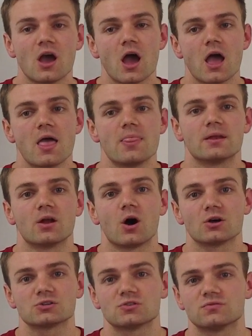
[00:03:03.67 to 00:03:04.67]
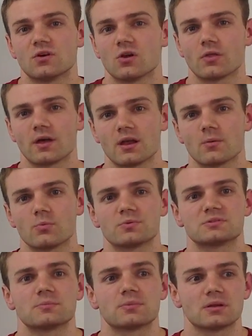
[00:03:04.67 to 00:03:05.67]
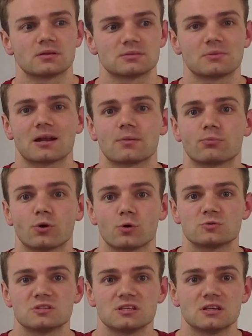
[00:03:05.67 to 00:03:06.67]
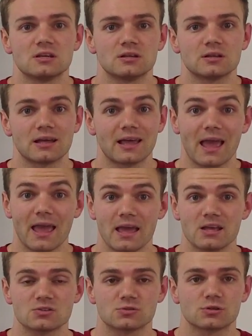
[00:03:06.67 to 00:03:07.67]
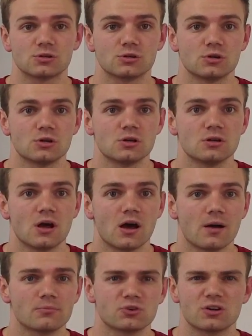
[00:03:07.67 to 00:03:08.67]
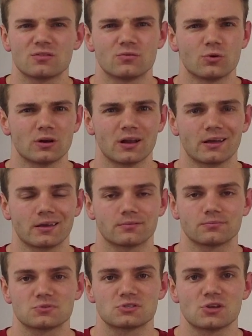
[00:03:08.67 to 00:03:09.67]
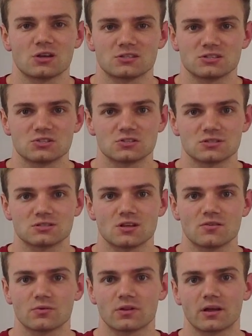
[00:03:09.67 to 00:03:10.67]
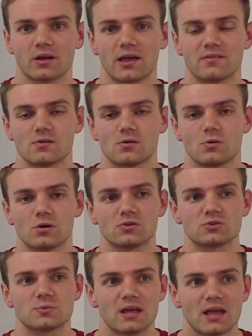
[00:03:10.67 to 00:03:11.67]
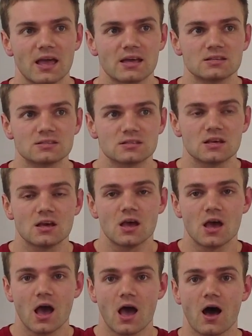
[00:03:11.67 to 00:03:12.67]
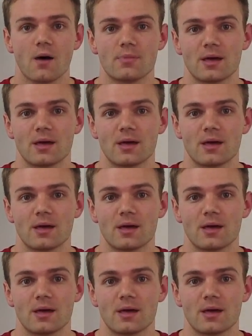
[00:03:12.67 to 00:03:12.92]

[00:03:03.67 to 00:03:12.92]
And then also follow that up with some kind of protein, like eggs are good. Try to avoid like sausages and stuff with like heavy oils, but eggs, that